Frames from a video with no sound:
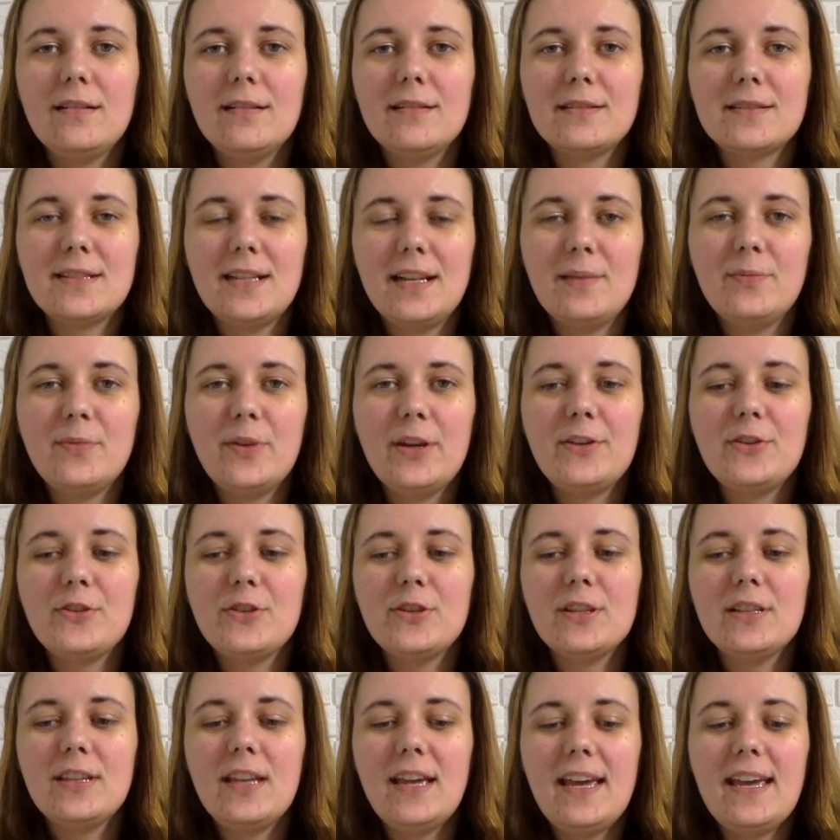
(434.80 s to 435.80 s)

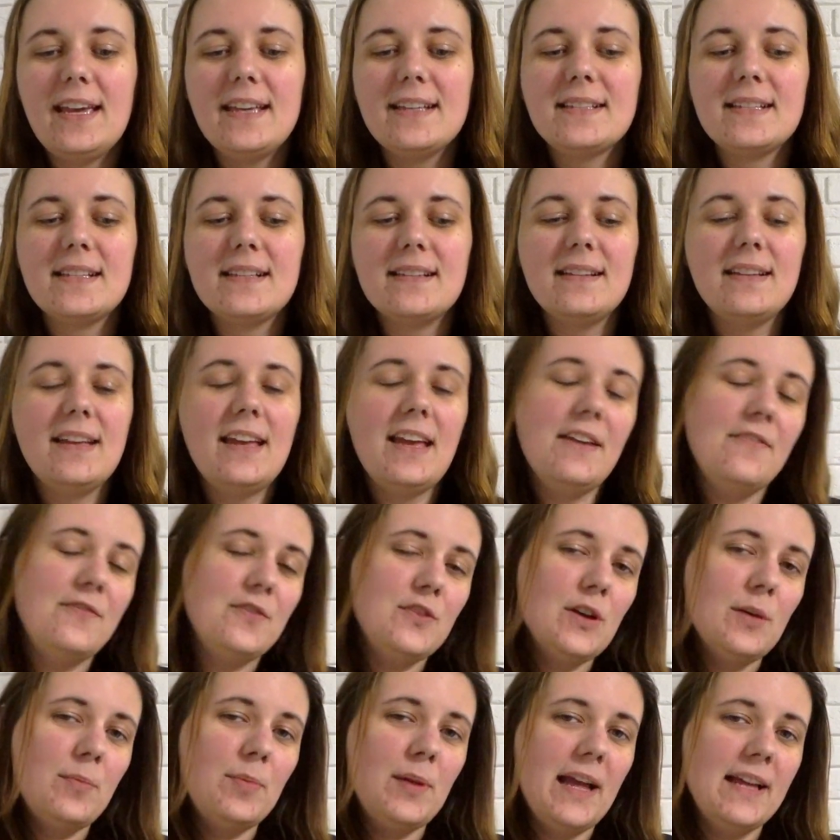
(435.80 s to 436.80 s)
celebration is, if
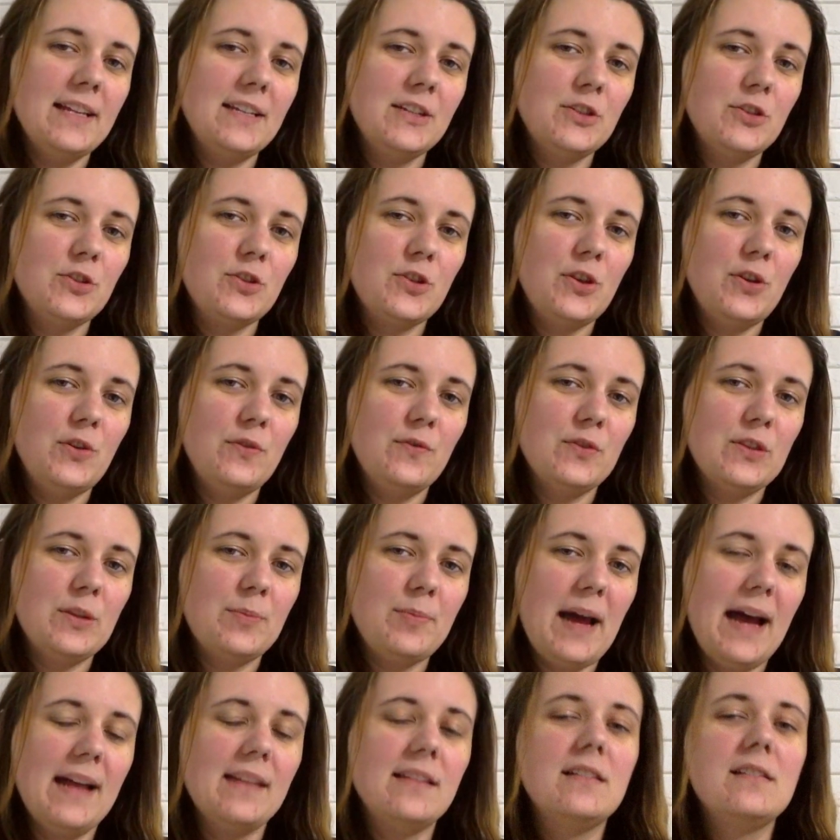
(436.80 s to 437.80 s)
you're planning to queue for the
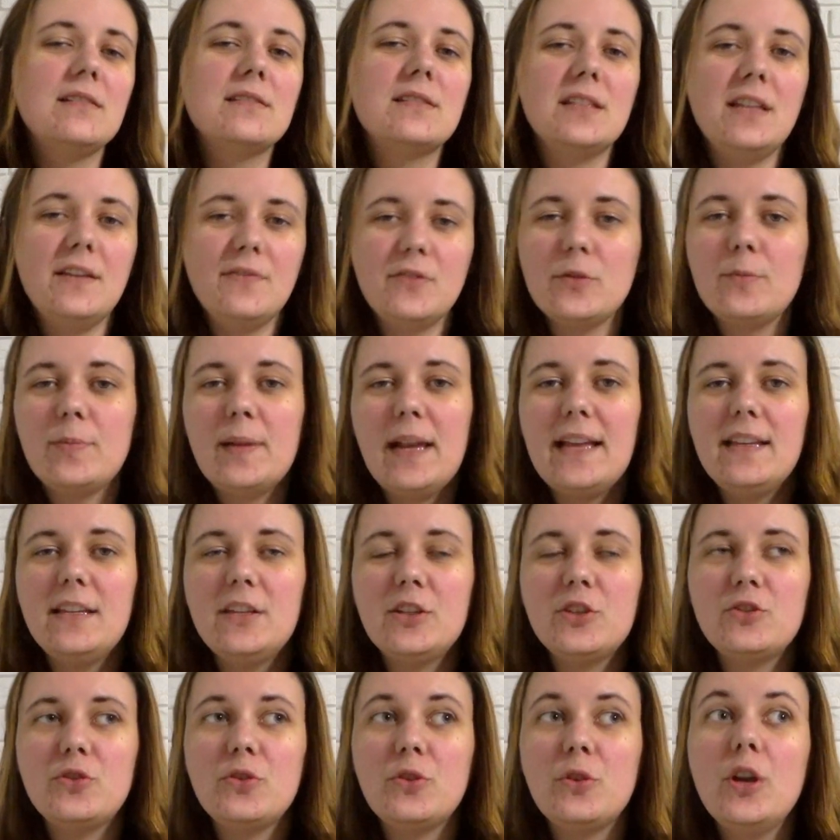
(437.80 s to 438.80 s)
panels, if you're
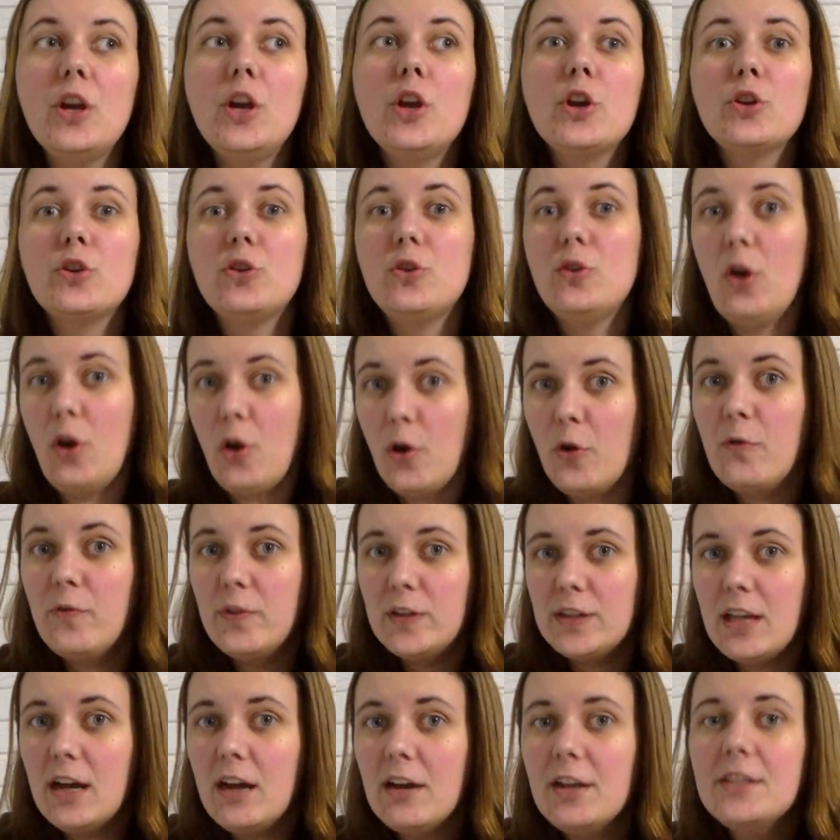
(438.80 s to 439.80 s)
planning to queue
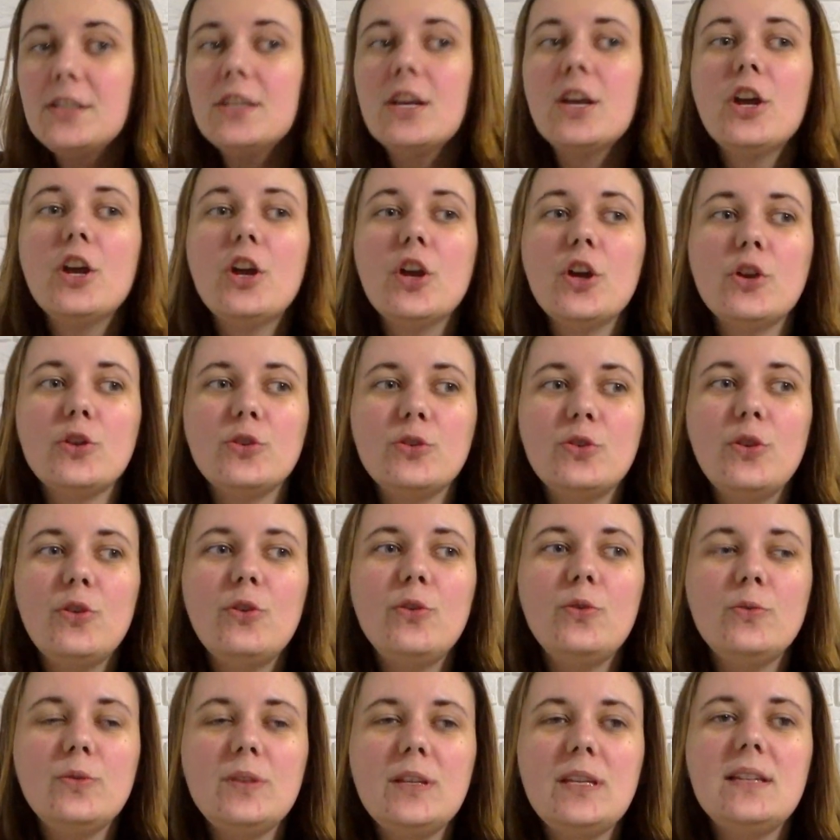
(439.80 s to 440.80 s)
overnight,
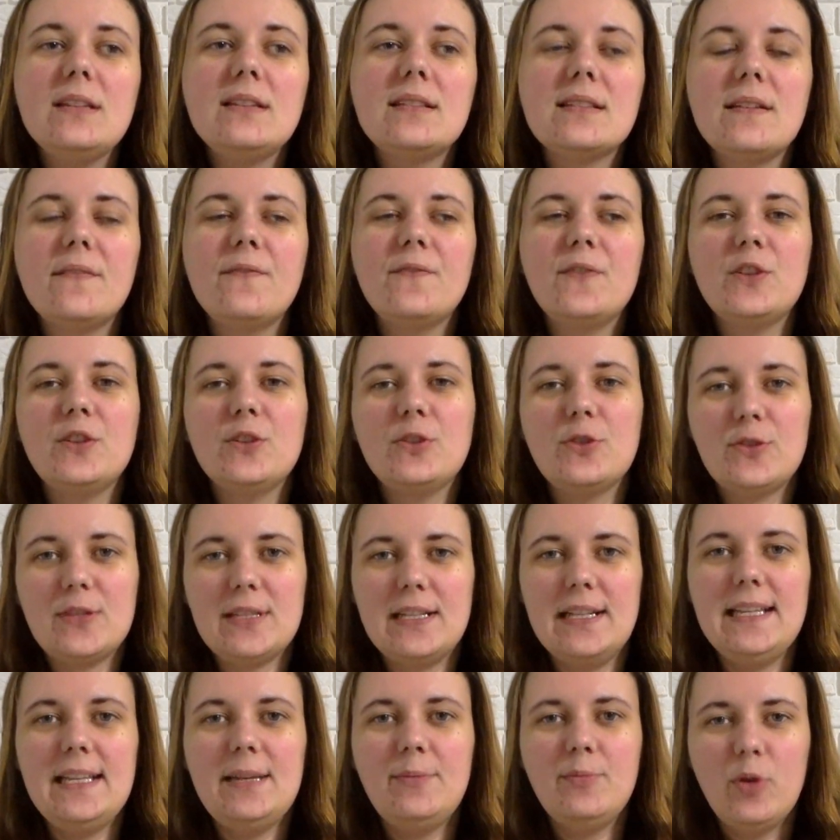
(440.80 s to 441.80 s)
you need something to
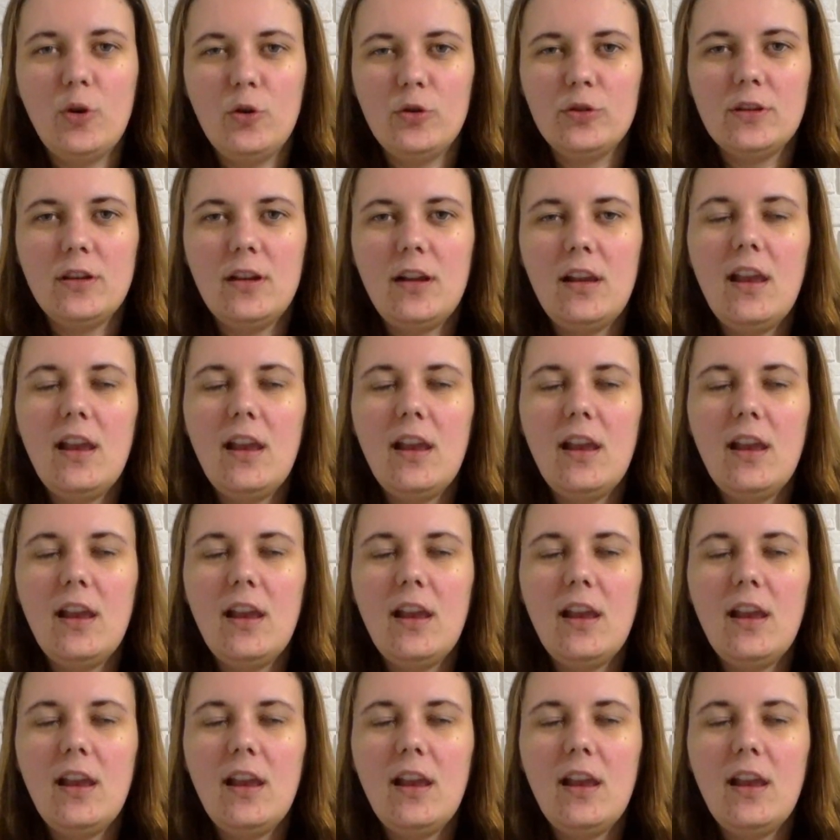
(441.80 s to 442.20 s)
sleep on.